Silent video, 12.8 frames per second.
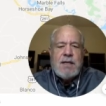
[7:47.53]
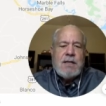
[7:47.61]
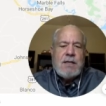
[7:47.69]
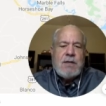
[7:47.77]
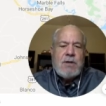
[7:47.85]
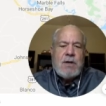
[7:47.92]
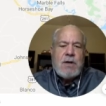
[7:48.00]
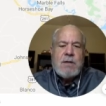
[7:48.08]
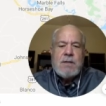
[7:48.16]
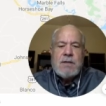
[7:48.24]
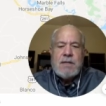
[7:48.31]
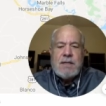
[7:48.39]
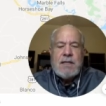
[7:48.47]

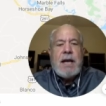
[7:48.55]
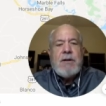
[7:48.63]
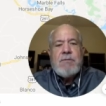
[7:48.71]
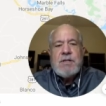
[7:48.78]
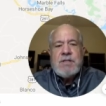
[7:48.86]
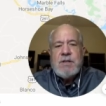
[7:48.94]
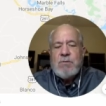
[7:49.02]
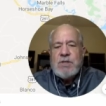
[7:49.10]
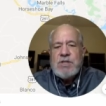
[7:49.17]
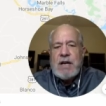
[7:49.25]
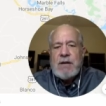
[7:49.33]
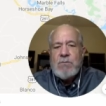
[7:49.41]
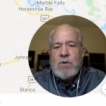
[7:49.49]
or the areas in
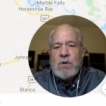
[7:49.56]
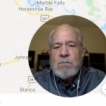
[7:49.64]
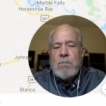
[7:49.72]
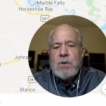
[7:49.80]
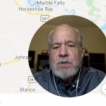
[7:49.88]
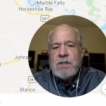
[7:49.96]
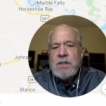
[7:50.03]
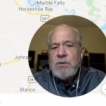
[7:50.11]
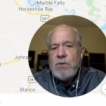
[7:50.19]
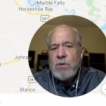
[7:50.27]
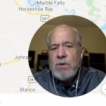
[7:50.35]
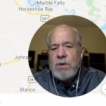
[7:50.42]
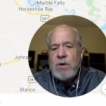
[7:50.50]
which I work, mostly
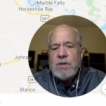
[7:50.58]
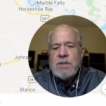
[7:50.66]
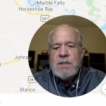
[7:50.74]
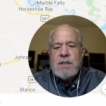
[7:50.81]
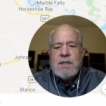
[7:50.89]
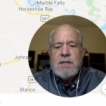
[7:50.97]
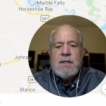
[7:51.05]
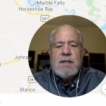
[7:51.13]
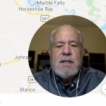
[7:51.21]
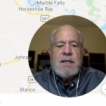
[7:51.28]
North Austin,